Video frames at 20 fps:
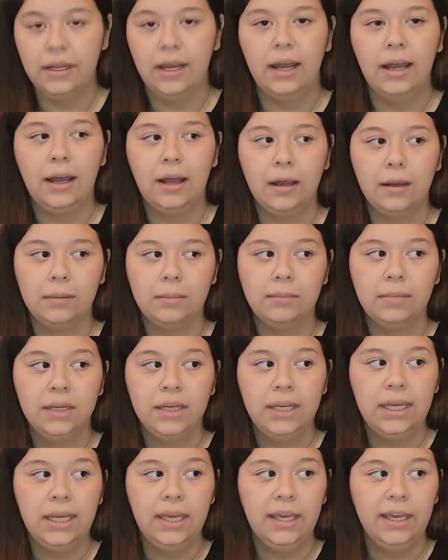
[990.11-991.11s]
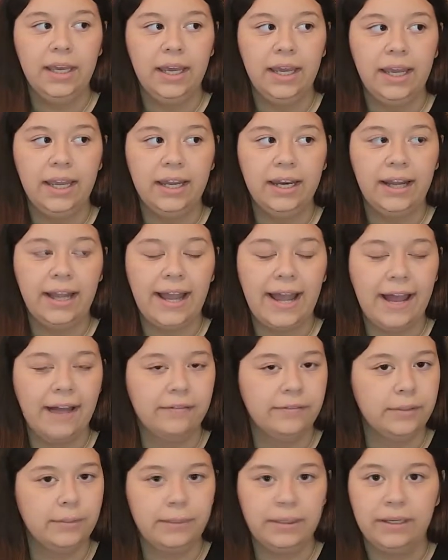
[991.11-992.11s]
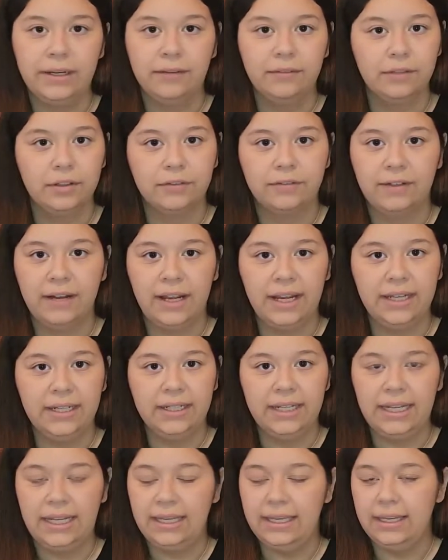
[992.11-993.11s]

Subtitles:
and I haven't been able to find